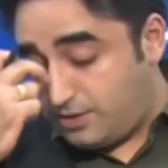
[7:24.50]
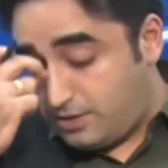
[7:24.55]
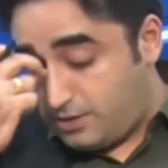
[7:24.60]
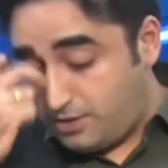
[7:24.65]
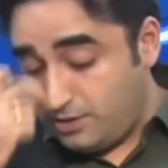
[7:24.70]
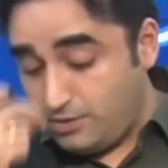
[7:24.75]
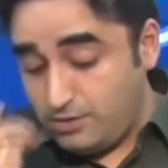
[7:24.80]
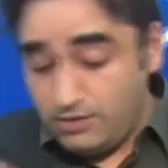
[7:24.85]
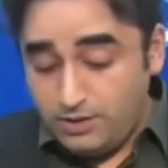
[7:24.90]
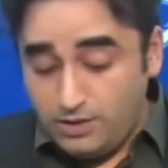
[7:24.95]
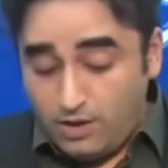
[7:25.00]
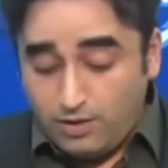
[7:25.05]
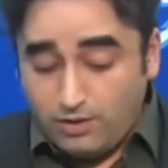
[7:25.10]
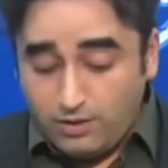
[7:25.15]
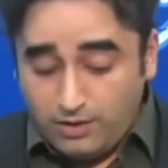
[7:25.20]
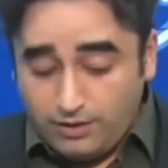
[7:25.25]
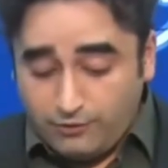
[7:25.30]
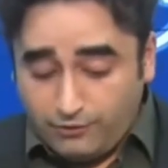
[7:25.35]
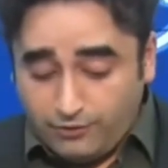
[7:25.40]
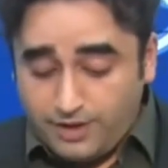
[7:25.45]
to not
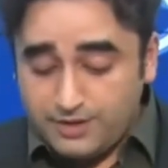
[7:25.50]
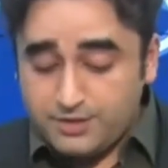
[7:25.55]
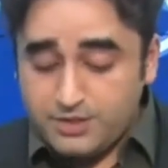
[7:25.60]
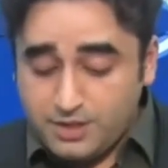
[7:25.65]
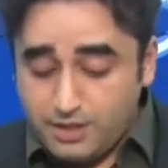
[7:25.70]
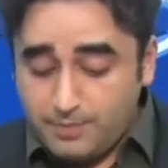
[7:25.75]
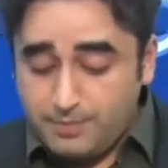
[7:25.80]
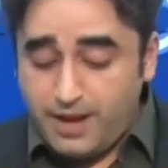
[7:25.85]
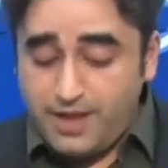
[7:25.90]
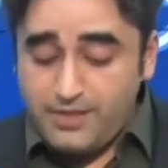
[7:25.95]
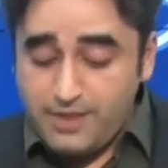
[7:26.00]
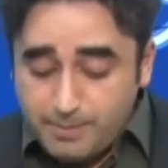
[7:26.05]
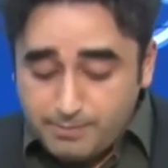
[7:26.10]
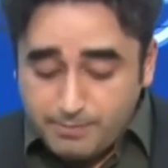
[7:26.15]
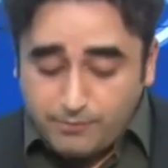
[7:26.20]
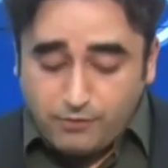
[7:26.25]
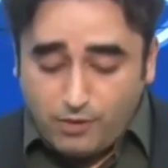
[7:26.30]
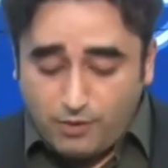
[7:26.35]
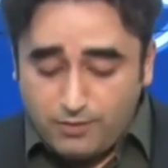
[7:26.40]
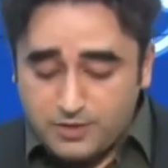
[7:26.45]
only for us to compare their
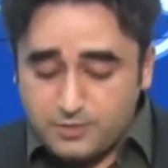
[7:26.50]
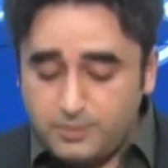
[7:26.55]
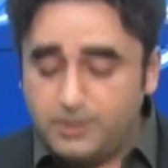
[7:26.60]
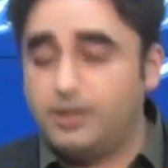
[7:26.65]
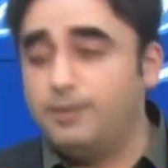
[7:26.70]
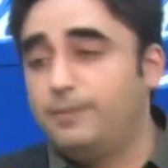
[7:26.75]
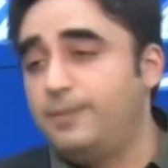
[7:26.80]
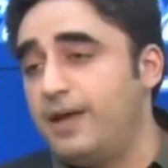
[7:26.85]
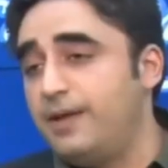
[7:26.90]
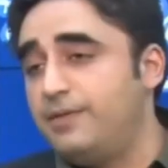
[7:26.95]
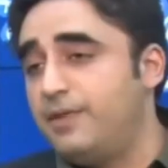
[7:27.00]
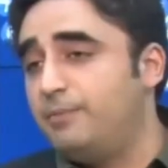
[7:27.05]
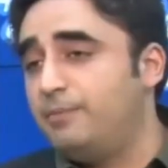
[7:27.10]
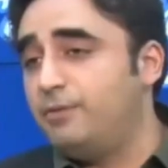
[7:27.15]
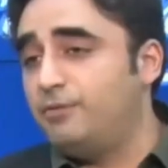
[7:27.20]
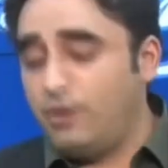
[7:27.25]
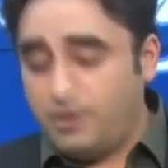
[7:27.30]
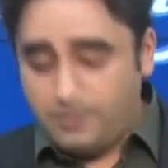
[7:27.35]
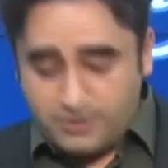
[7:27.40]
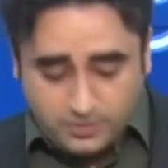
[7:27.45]
performance, but compare their
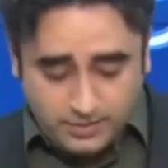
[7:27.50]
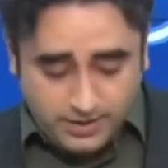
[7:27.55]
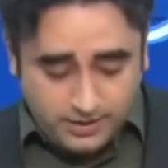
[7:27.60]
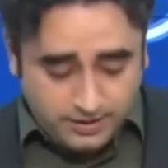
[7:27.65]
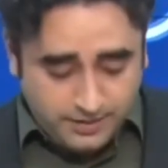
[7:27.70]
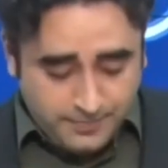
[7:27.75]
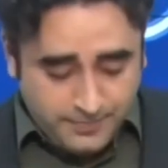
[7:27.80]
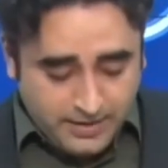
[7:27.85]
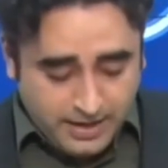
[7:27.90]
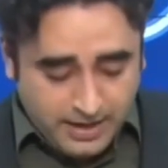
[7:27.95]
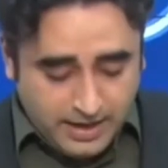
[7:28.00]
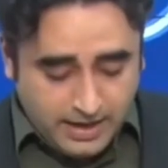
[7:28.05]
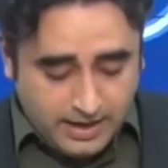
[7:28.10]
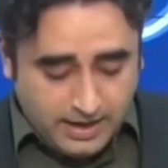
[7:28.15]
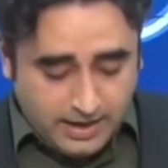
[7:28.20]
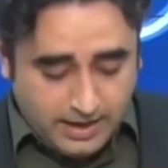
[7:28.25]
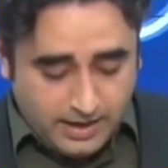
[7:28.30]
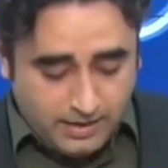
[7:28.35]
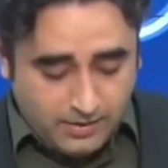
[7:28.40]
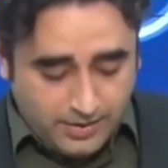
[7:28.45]
performance with
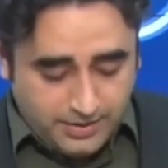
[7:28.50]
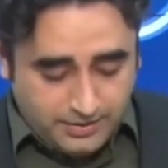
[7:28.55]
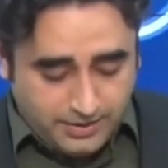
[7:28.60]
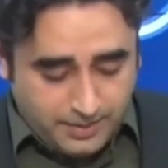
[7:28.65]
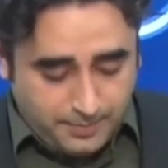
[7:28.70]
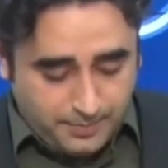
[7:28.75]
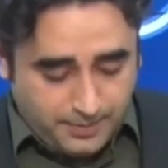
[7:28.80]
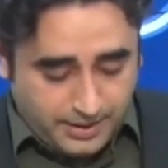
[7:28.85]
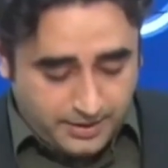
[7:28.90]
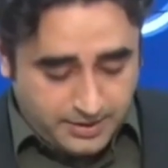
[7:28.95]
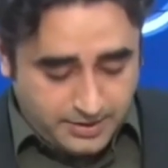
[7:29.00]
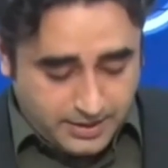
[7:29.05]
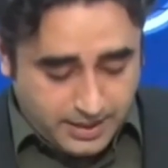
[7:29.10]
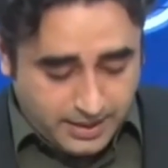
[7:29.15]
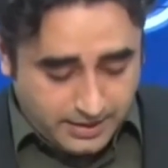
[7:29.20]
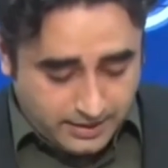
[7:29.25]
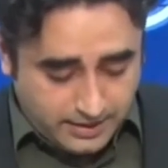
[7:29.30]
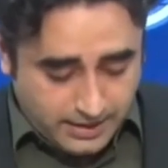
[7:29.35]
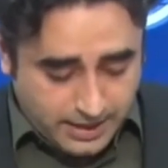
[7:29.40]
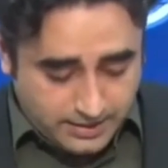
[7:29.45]
their peers, and
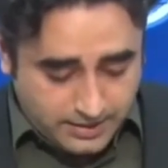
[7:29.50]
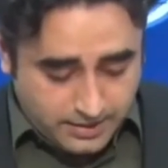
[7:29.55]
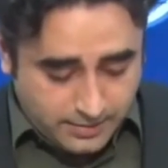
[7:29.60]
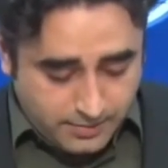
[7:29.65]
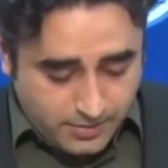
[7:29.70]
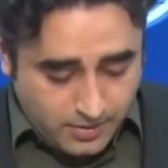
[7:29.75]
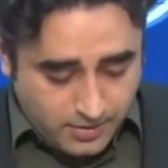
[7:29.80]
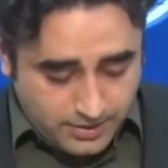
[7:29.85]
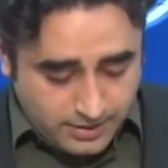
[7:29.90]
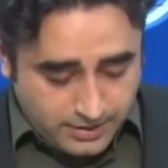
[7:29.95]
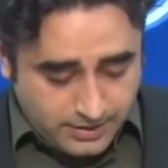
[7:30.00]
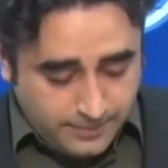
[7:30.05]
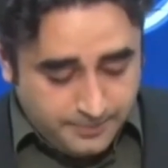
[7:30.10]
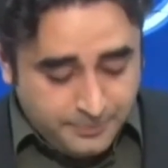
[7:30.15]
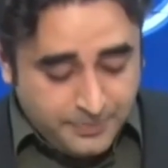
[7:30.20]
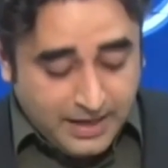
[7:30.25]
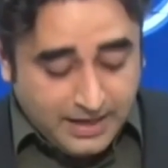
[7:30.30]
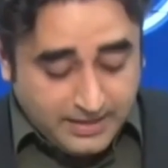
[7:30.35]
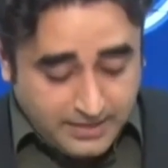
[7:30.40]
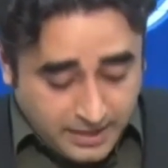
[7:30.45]
I think that's important.
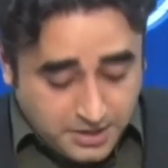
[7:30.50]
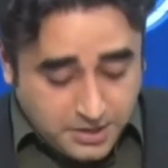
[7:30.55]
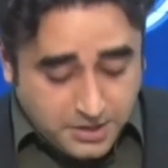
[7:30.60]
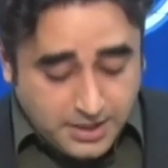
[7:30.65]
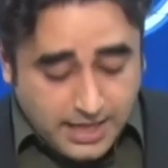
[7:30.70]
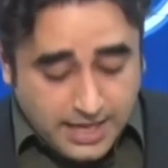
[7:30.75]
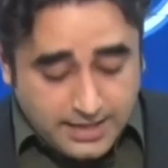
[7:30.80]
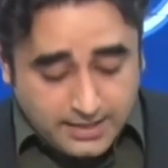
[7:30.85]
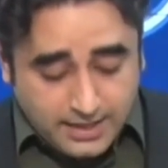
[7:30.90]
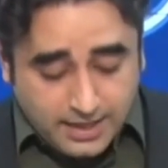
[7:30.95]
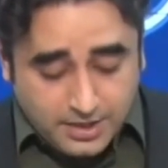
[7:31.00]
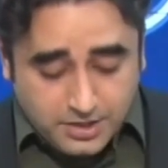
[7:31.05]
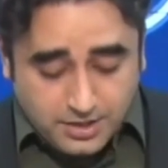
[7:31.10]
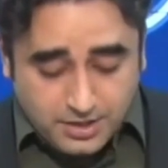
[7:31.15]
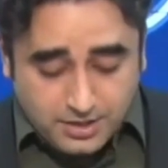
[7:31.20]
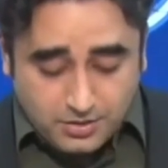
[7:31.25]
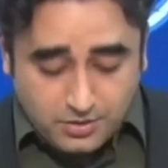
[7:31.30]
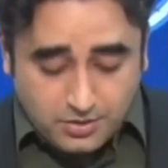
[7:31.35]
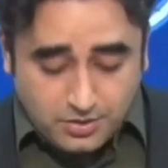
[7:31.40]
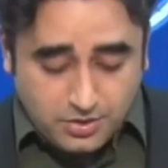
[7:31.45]

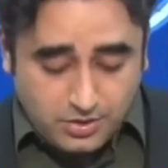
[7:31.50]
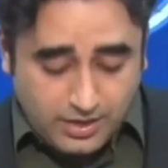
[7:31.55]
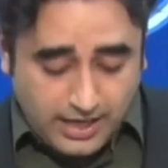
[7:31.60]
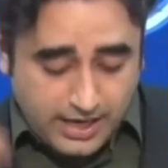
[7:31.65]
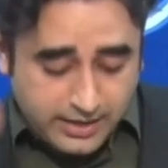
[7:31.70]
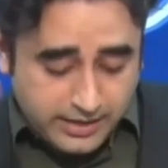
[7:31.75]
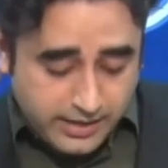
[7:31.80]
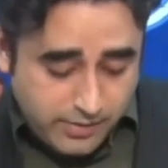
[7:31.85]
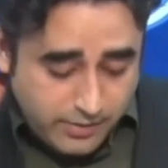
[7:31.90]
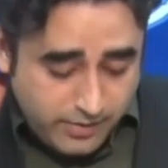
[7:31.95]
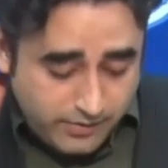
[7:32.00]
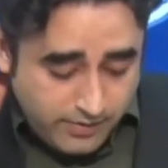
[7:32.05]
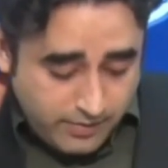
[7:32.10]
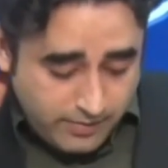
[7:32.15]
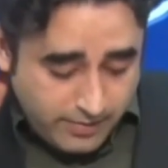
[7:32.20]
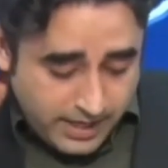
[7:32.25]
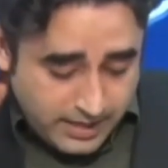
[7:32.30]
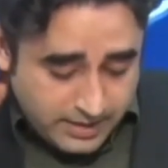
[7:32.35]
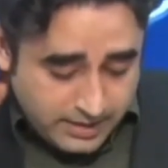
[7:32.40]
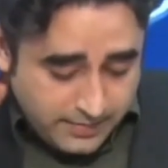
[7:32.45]
Digitization is also an area where we
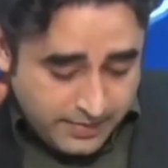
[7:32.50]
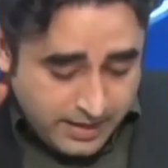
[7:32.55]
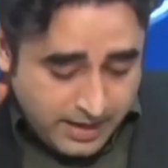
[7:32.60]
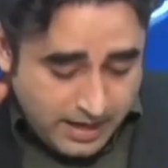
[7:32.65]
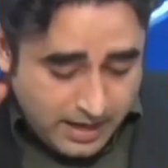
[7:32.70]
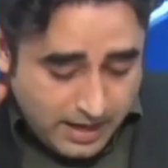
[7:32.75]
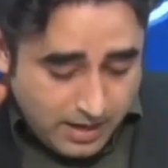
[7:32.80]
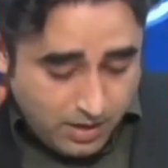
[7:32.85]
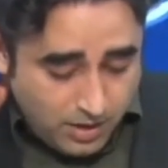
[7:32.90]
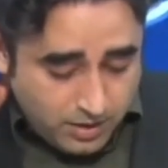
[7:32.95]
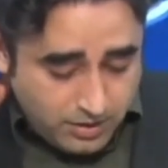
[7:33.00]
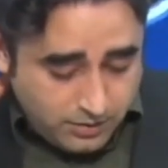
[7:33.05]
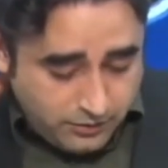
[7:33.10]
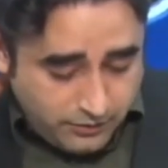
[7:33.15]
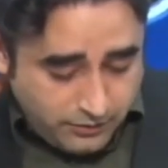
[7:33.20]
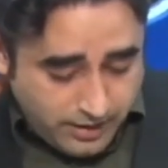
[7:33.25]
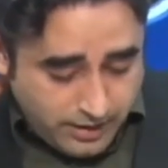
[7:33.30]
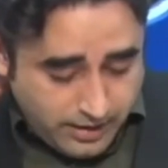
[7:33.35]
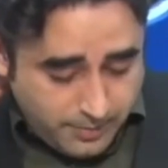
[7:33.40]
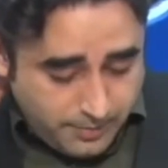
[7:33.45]
made a lot
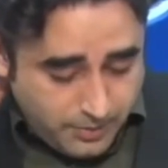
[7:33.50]
of